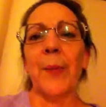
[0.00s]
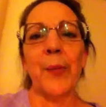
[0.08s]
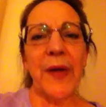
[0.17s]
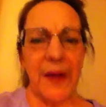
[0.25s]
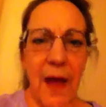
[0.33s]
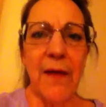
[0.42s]

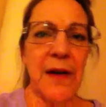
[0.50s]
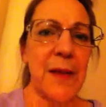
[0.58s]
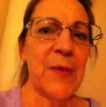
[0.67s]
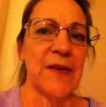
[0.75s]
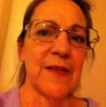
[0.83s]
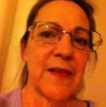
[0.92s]
Pick out an
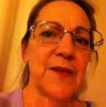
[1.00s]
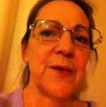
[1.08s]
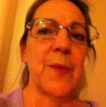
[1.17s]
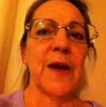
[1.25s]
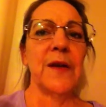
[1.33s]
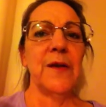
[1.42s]
image that
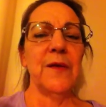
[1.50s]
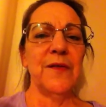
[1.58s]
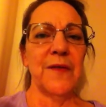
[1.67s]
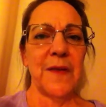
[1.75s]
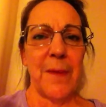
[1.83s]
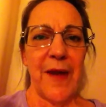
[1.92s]
you want to use
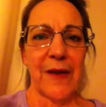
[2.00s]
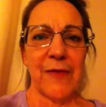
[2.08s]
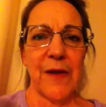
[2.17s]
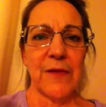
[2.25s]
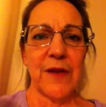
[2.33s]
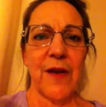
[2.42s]
for the
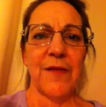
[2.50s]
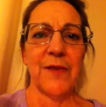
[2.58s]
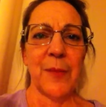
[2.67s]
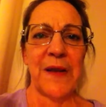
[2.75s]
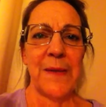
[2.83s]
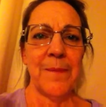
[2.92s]
background of
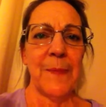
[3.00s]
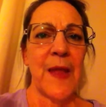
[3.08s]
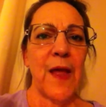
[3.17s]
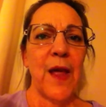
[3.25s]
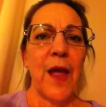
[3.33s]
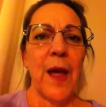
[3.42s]
your meme.
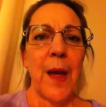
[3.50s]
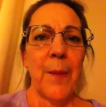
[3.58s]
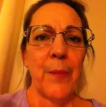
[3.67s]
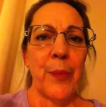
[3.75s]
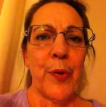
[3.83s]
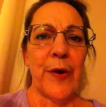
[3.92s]

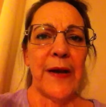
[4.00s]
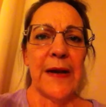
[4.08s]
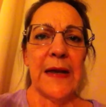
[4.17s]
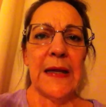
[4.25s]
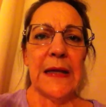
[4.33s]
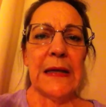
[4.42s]
Put
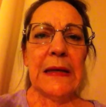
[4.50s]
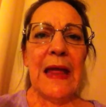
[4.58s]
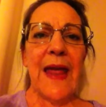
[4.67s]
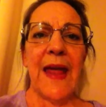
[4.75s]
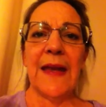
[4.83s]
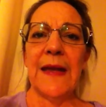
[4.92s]
it in
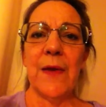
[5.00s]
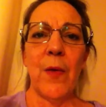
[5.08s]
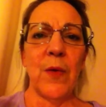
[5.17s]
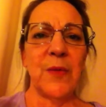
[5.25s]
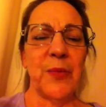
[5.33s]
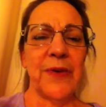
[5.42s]
any
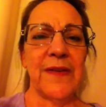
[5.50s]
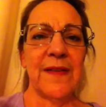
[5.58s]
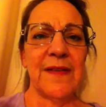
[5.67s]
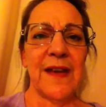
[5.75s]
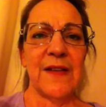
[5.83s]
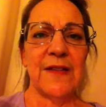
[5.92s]
old
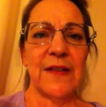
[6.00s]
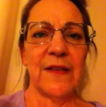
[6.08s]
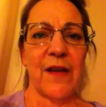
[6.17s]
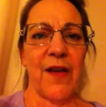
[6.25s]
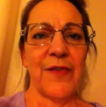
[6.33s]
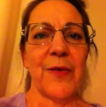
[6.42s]
presentation
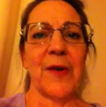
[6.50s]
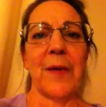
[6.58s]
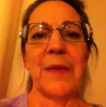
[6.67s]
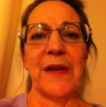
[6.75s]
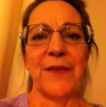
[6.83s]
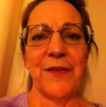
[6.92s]
software. I
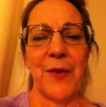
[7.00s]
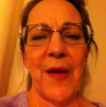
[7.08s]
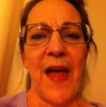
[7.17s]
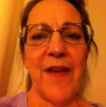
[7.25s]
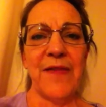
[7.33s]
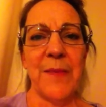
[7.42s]
mean, if you
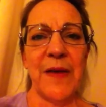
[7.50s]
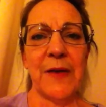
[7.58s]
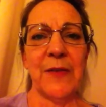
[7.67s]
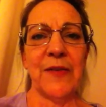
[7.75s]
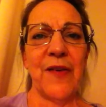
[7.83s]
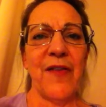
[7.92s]
have the
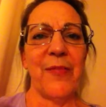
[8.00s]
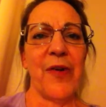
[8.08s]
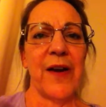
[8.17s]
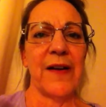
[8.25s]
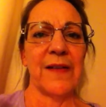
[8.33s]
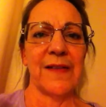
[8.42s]
Microsoft
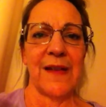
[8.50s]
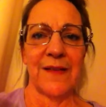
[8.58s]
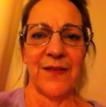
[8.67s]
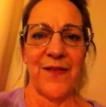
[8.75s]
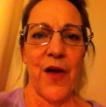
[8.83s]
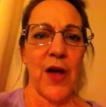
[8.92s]
products,
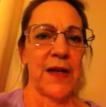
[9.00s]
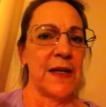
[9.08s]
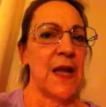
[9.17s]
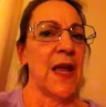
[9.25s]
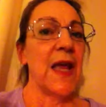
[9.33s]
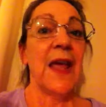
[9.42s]
that's
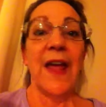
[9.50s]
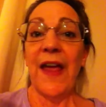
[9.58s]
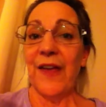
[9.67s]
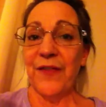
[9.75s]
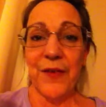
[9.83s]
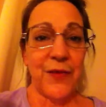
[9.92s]
fine.
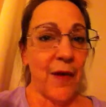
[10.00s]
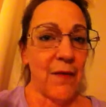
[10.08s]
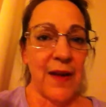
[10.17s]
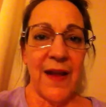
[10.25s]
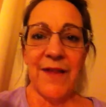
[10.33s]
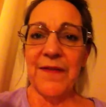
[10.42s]
If you
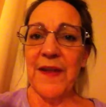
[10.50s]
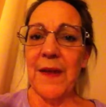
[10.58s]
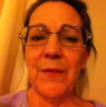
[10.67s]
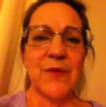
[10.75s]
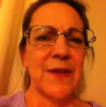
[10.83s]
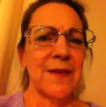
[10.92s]
don't have
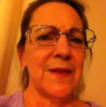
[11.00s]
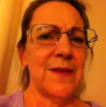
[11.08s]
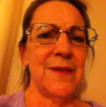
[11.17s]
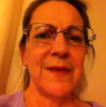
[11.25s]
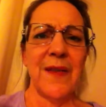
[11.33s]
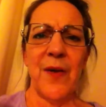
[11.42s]
them, just
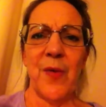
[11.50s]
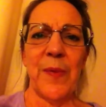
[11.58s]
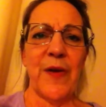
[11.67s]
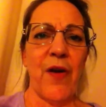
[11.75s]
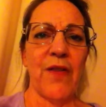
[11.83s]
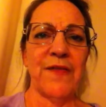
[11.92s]
use the
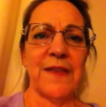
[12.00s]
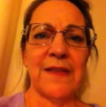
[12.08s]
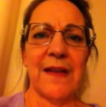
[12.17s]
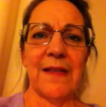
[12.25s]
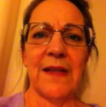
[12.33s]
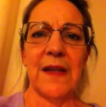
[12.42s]
Open
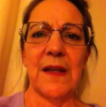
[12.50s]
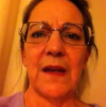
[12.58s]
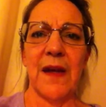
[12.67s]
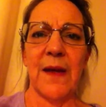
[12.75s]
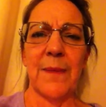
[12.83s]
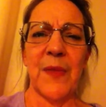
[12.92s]
Office. I think
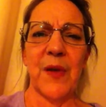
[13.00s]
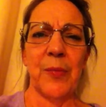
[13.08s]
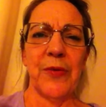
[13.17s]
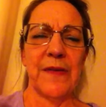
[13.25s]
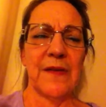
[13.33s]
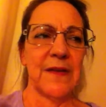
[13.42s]
their
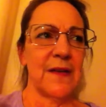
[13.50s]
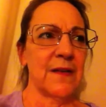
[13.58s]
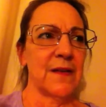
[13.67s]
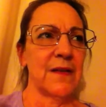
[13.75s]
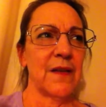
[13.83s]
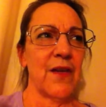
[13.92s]

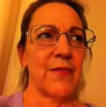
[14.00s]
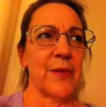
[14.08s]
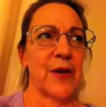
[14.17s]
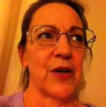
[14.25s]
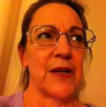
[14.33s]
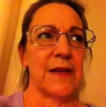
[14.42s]
presentation
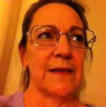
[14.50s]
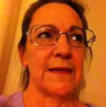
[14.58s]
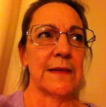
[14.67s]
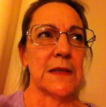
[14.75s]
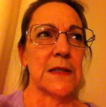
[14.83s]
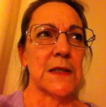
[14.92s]
software
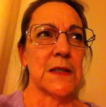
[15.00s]
is